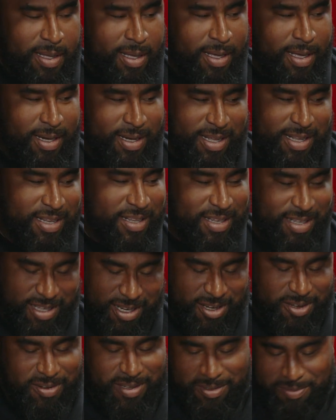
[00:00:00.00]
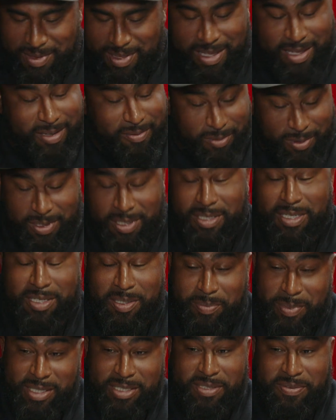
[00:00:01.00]
And then, people's like, well, you need
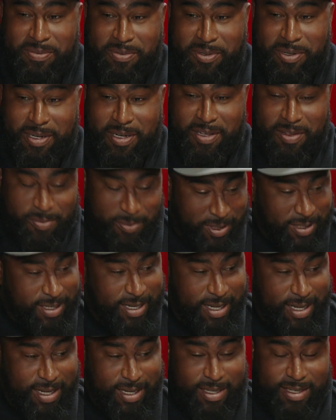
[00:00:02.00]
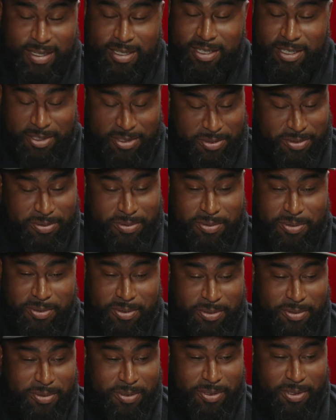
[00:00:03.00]
to budget for it because one day you
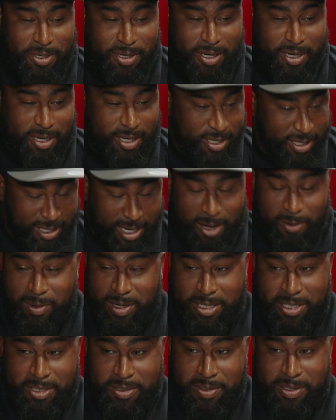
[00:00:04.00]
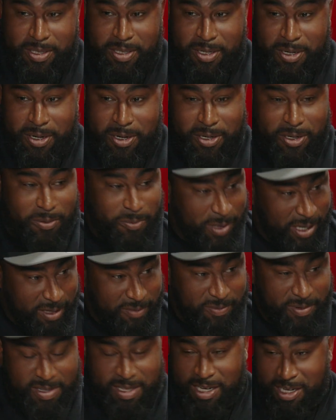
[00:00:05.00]
are going to not want to do it or your
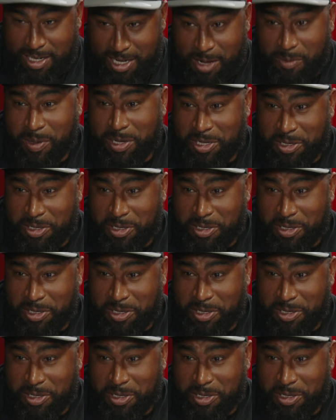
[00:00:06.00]
wife is going to not want